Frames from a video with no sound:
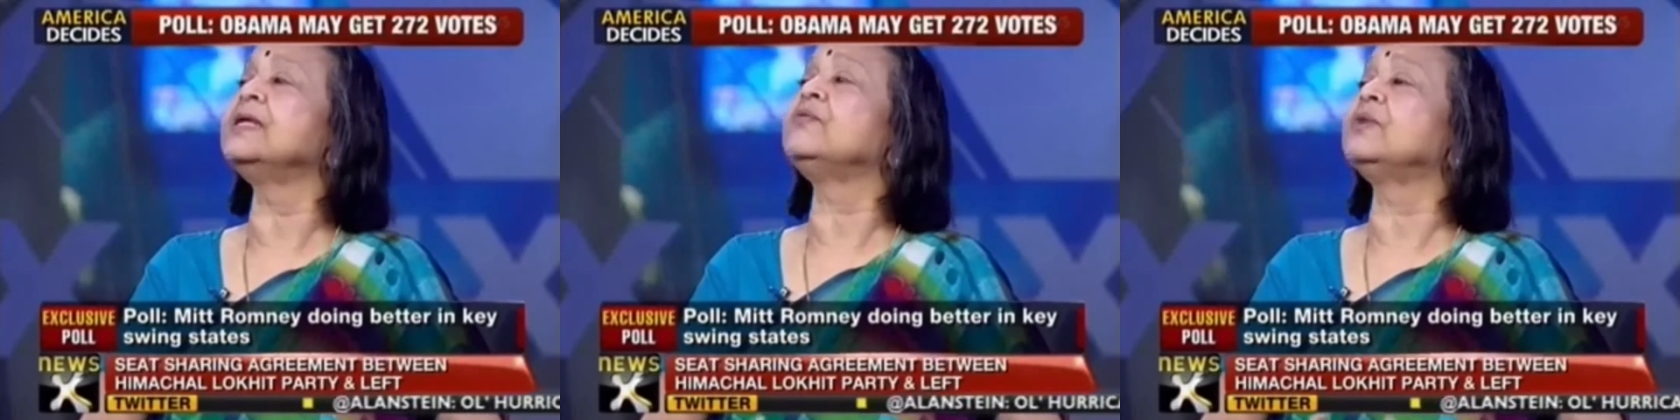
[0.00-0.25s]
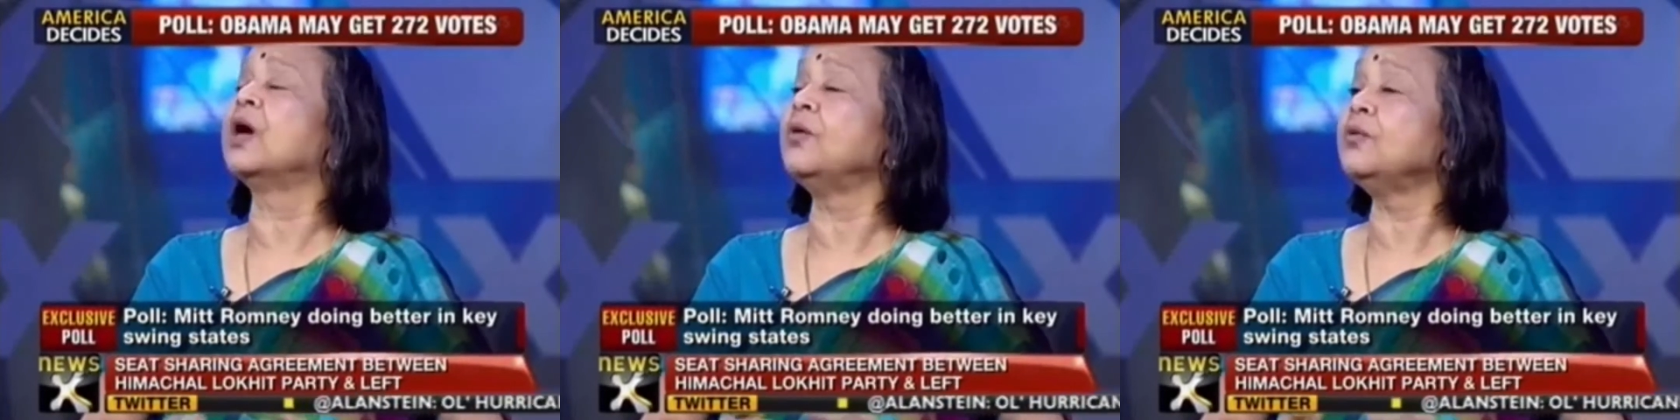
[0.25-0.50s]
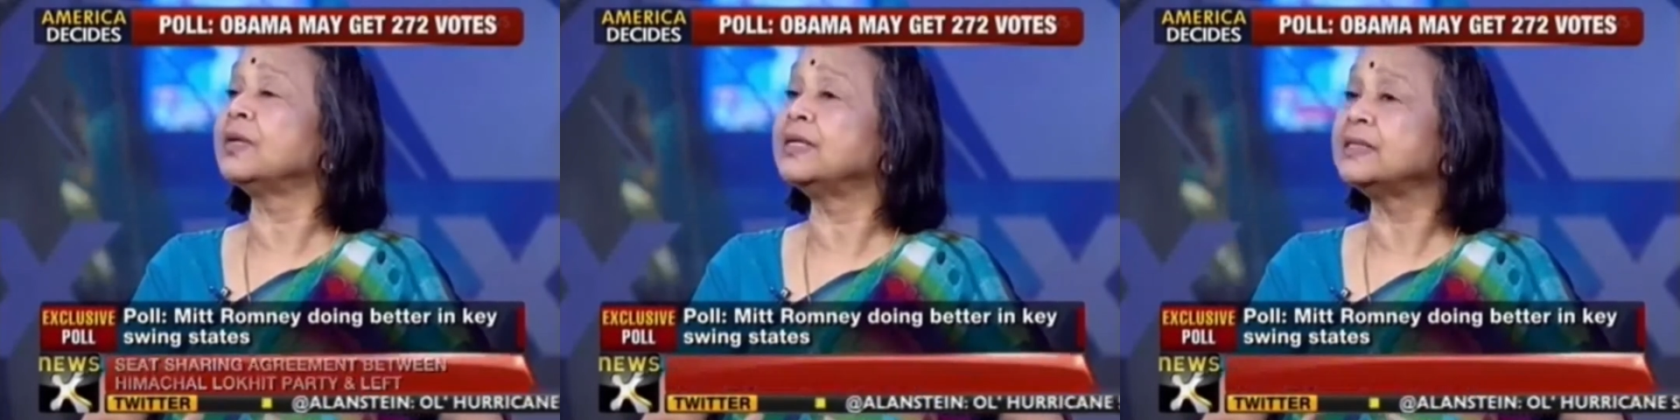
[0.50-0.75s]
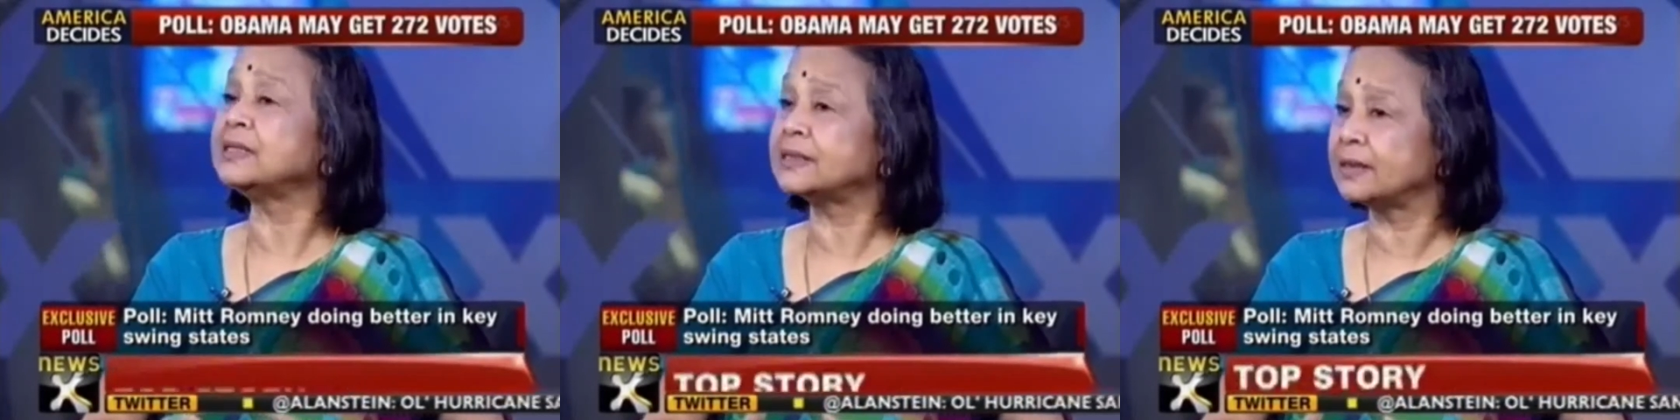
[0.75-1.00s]
Now
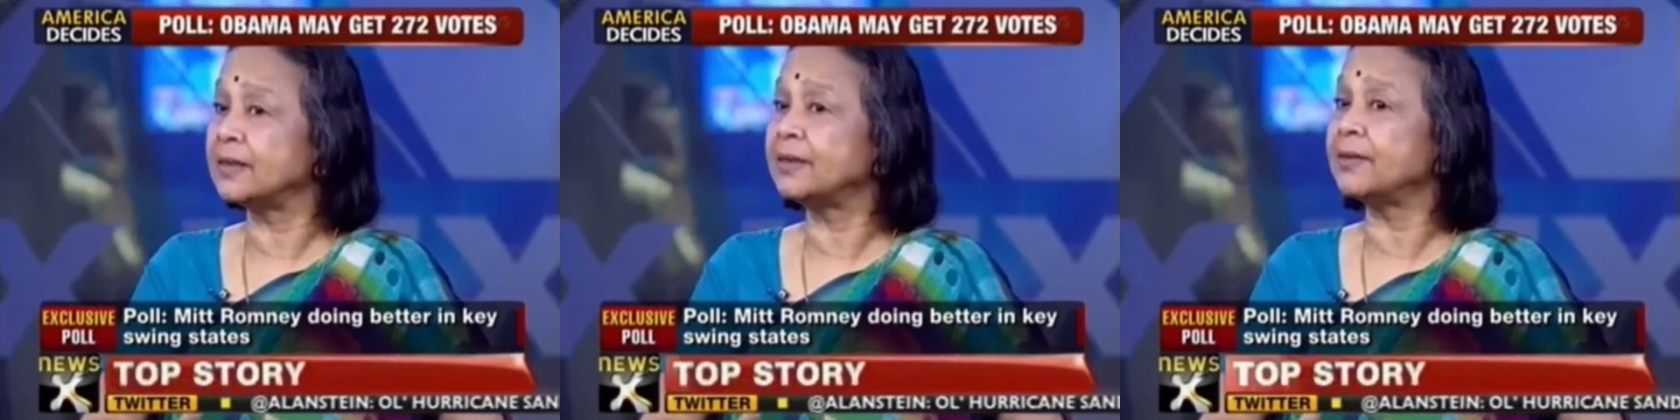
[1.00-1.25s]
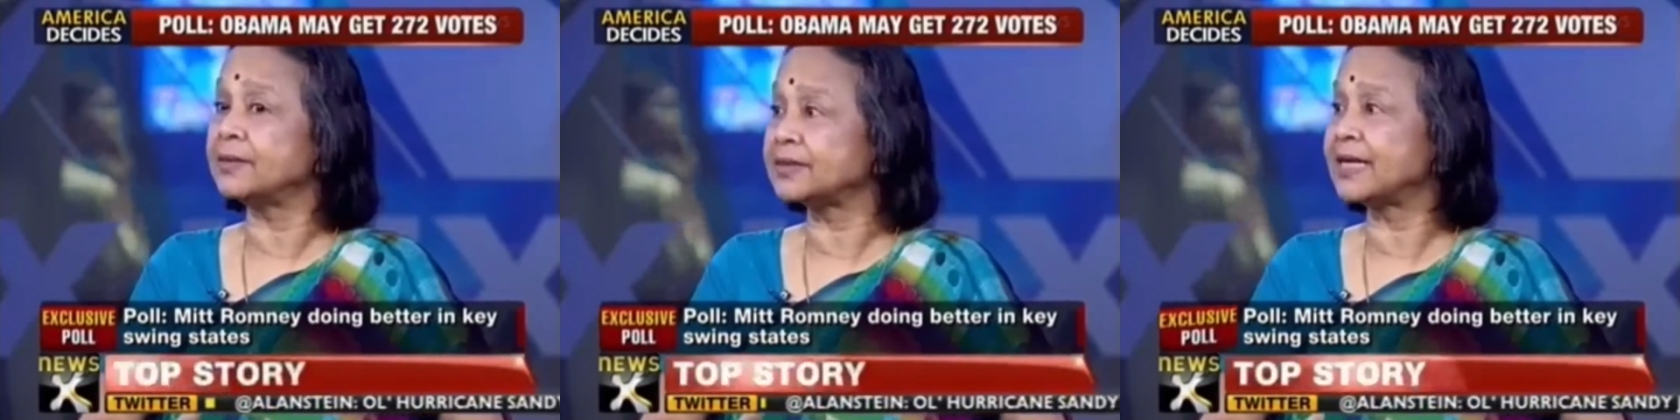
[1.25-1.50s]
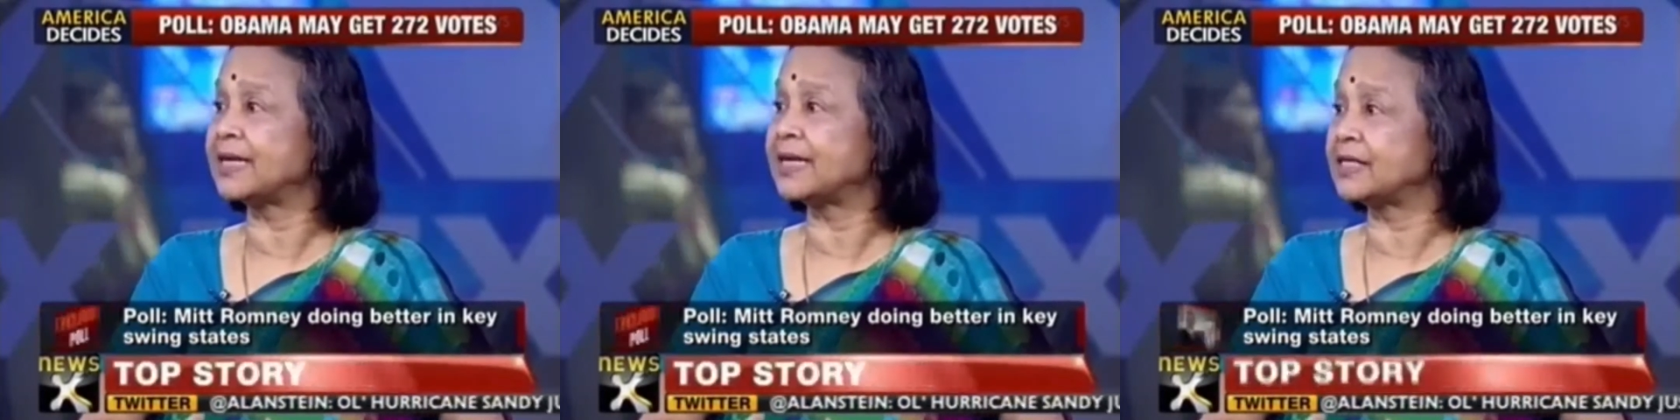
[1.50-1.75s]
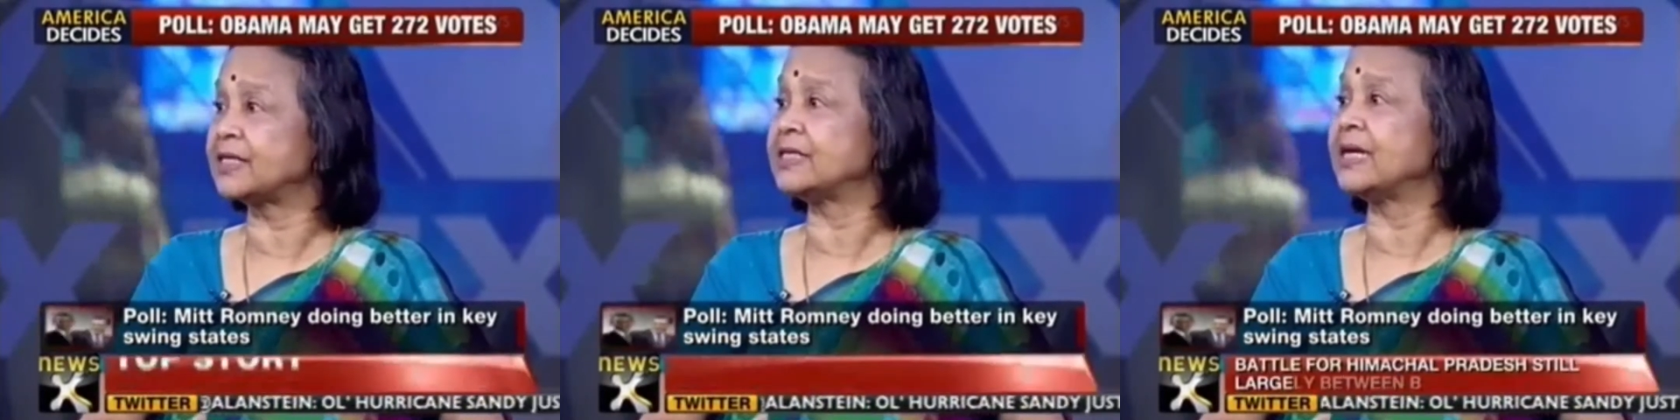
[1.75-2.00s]
his
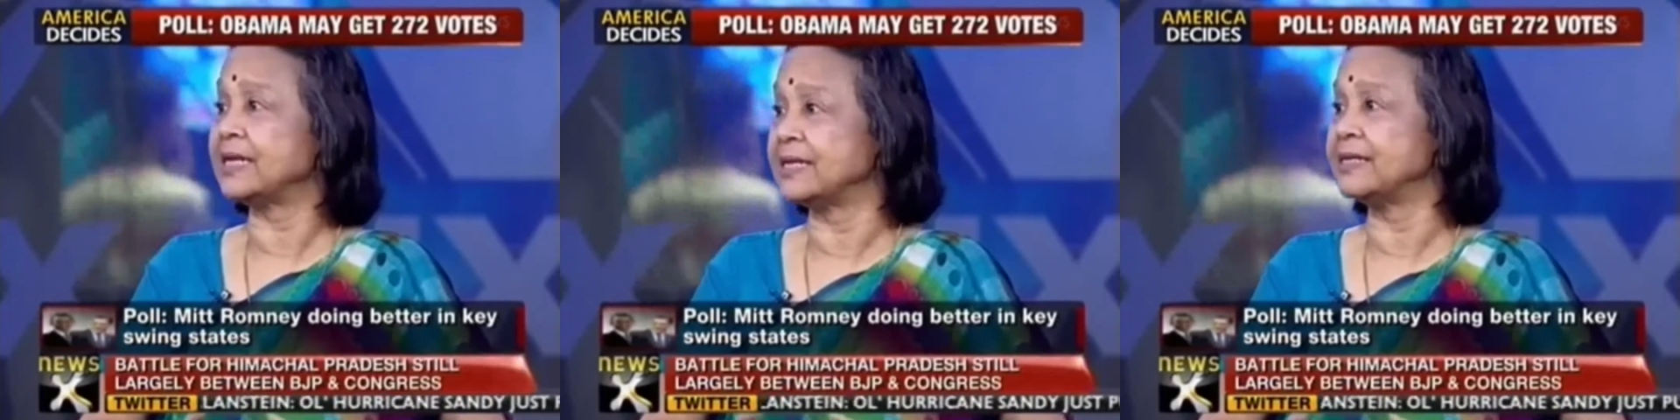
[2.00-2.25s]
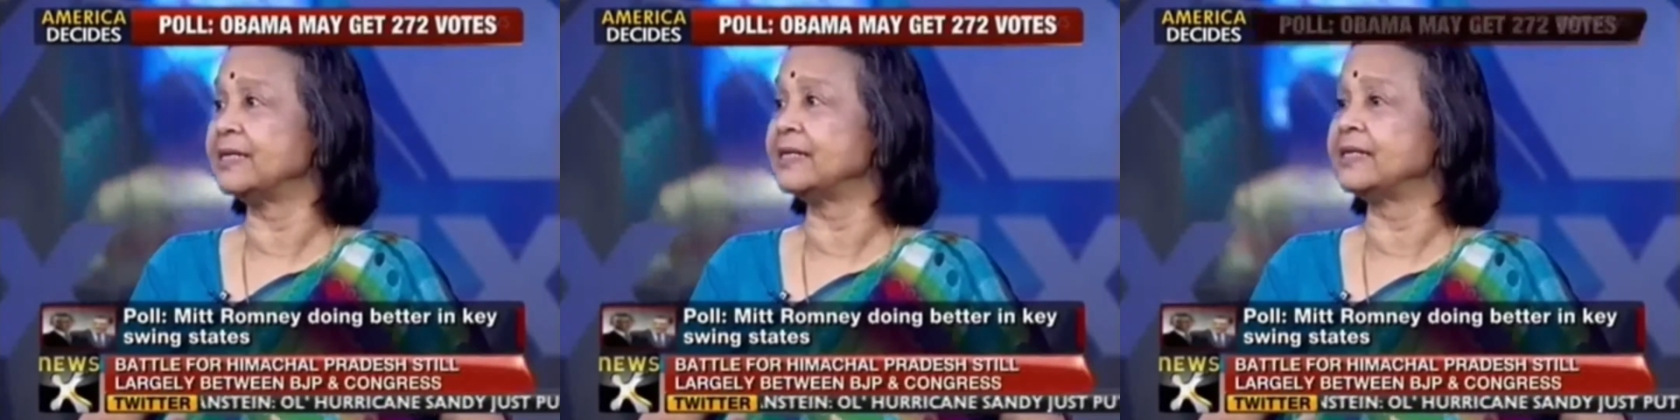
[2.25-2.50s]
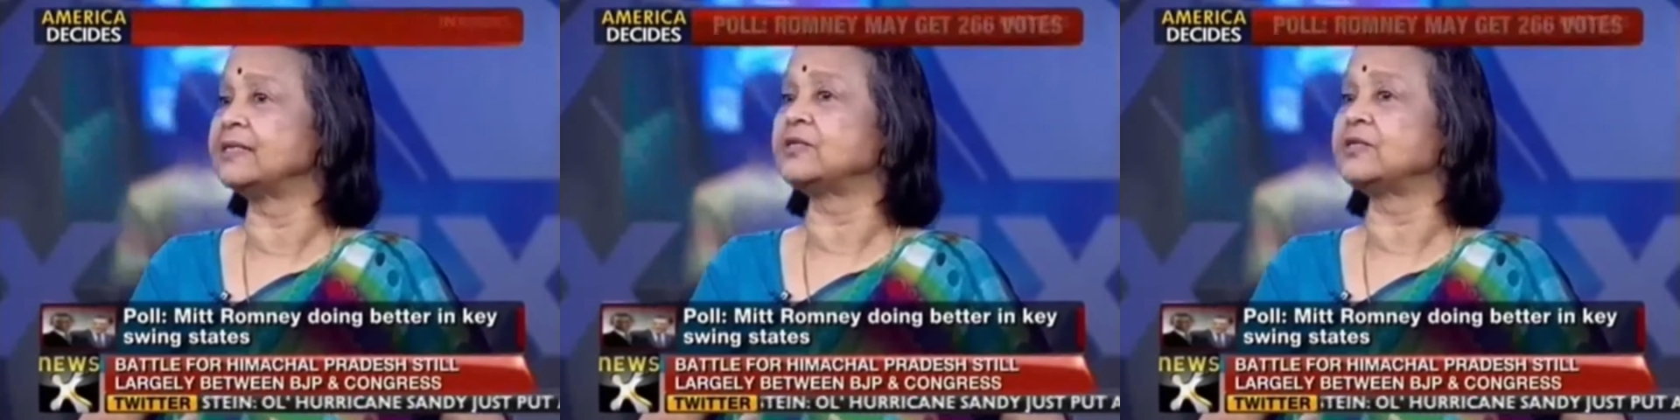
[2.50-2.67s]
strategy, I hear,